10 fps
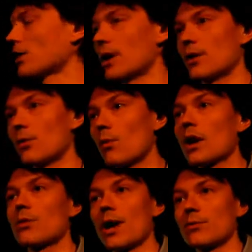
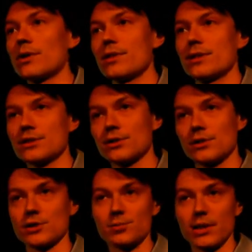around with and still
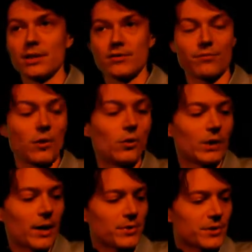display different focal
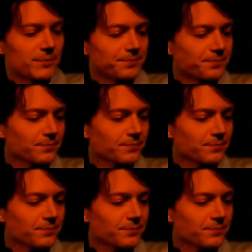depths.